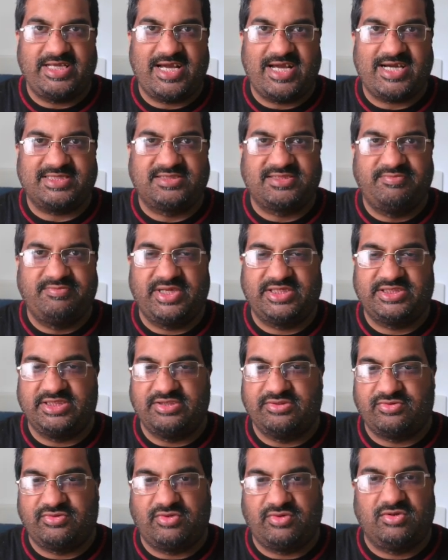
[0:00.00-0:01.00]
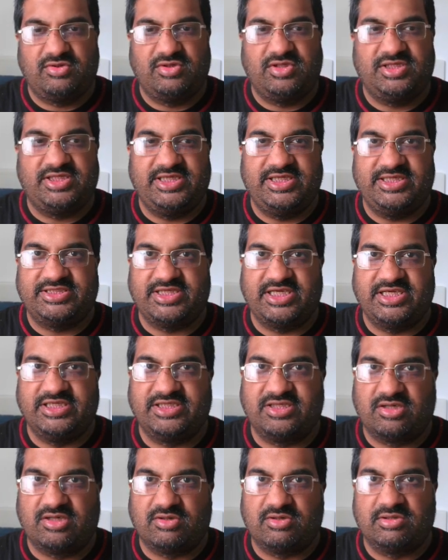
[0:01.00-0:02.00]
aspect in all of this is
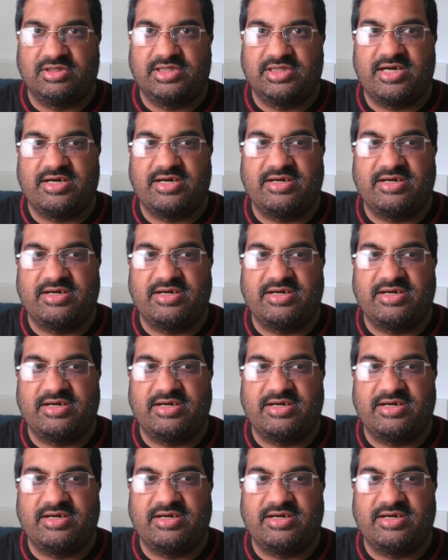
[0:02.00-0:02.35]
Gunther.